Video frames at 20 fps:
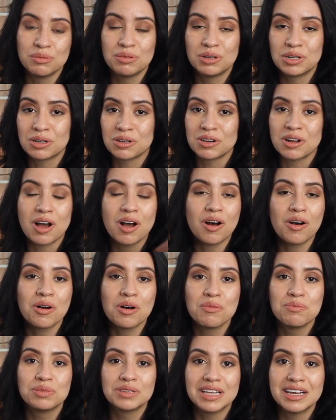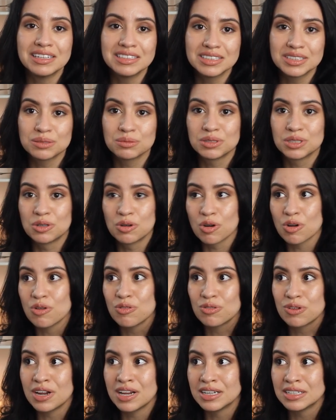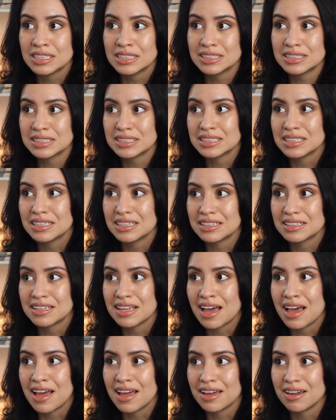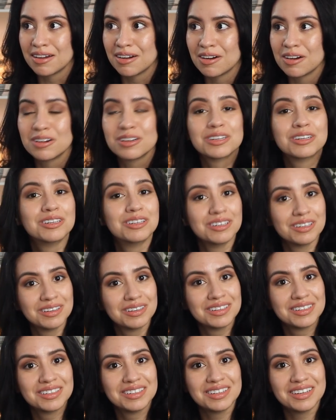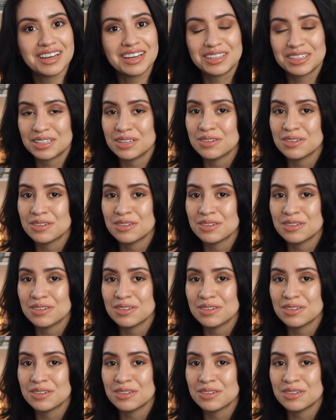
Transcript: We're not all blessed with girlfriends that are good at